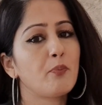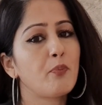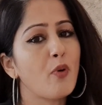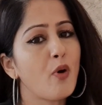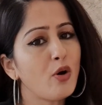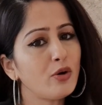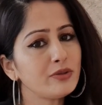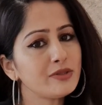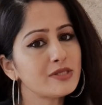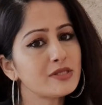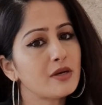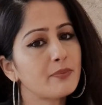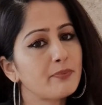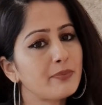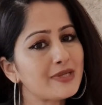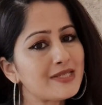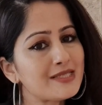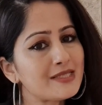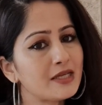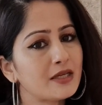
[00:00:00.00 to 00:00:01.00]
Bonds
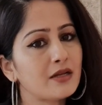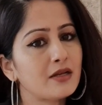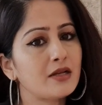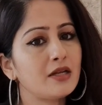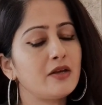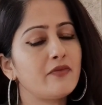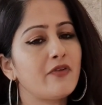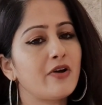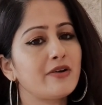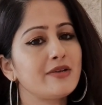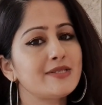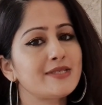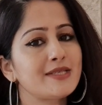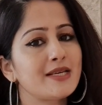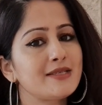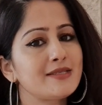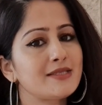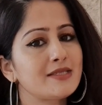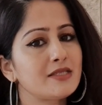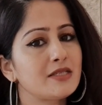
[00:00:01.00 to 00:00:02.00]
are particularly very
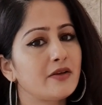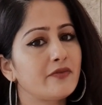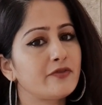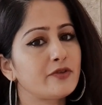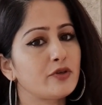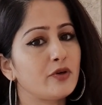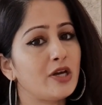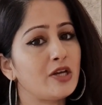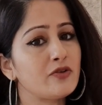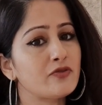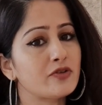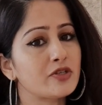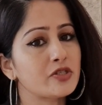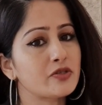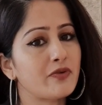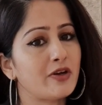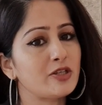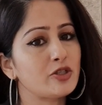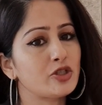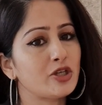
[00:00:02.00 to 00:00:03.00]
sensitive to
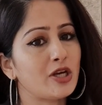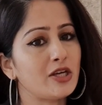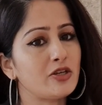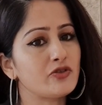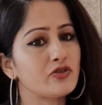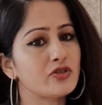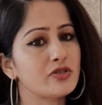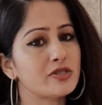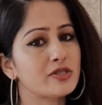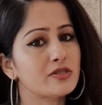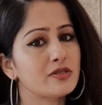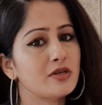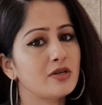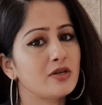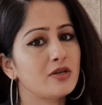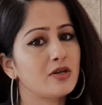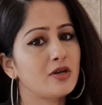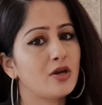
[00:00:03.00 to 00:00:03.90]
interest rate changes.